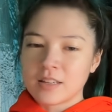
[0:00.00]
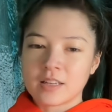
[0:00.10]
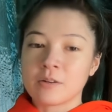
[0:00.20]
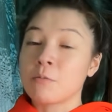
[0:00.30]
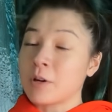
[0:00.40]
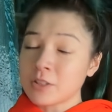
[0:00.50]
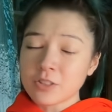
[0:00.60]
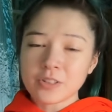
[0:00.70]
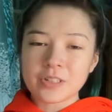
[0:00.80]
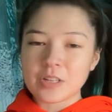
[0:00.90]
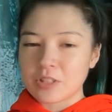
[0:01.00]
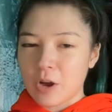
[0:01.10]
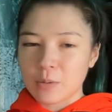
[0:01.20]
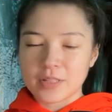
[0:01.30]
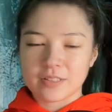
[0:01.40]
One shoulder is
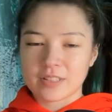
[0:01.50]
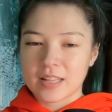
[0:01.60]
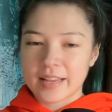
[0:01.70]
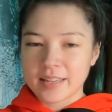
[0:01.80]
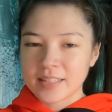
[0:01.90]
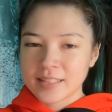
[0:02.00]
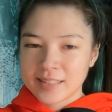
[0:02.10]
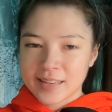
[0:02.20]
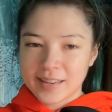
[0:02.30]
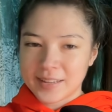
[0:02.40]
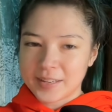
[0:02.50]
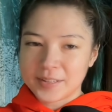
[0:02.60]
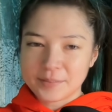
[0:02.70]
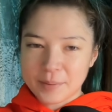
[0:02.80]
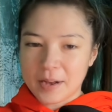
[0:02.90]
always a slay,
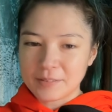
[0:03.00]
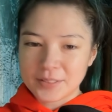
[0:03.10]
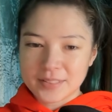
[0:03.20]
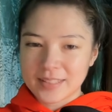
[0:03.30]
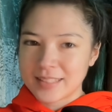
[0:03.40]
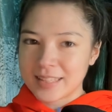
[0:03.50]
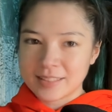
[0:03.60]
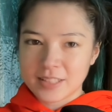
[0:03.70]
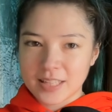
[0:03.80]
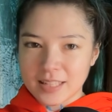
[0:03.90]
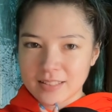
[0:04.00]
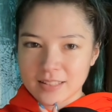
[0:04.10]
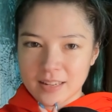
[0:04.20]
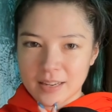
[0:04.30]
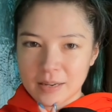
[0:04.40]
obviously, and she eats
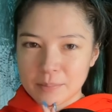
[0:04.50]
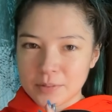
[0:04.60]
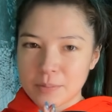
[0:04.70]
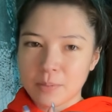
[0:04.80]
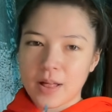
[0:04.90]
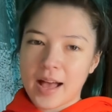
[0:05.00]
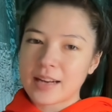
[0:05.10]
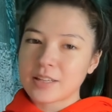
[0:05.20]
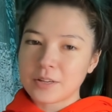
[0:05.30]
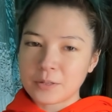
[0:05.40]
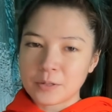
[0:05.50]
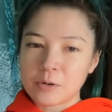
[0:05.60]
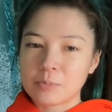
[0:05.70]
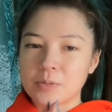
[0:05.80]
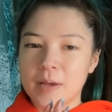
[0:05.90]
it up. The black
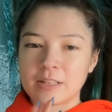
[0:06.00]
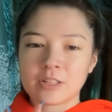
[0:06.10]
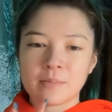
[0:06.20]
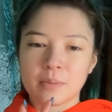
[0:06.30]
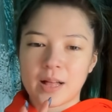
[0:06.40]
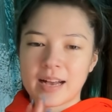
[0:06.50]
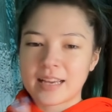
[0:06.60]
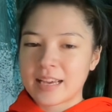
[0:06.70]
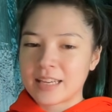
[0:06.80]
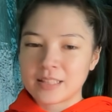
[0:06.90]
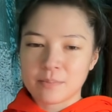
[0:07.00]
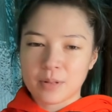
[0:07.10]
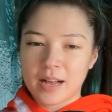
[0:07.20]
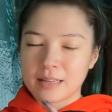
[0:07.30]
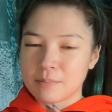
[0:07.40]
hoops matching the black hair and the
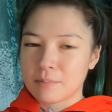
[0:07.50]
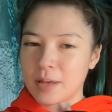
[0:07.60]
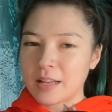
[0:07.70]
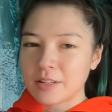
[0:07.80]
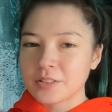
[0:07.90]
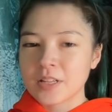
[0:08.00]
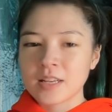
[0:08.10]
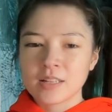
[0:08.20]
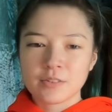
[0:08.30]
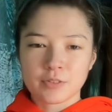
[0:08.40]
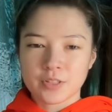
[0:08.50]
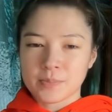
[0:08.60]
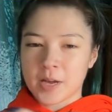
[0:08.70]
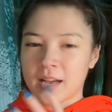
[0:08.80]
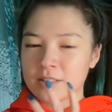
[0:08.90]
black belt for some
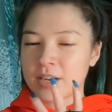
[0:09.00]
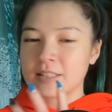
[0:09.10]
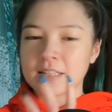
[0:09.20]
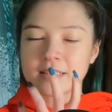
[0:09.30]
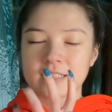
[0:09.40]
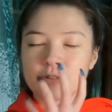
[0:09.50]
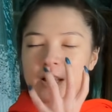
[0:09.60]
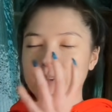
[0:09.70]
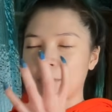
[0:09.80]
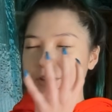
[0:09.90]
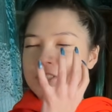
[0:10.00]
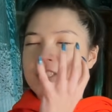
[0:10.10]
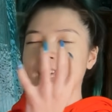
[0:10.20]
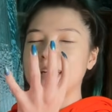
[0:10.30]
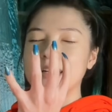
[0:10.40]
contrast against this light wash
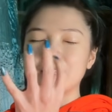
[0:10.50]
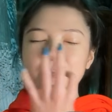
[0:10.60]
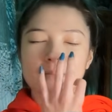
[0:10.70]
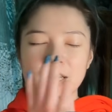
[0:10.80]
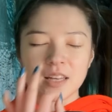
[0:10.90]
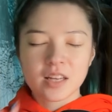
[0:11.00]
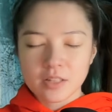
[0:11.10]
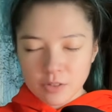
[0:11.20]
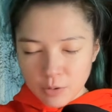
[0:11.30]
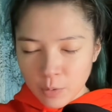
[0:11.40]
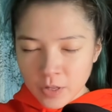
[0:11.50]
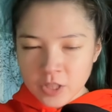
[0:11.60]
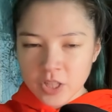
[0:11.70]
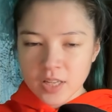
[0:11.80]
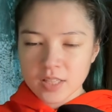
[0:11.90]
denim.
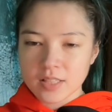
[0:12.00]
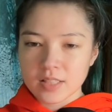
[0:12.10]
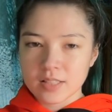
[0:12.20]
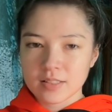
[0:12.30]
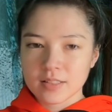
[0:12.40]
Gorgeous.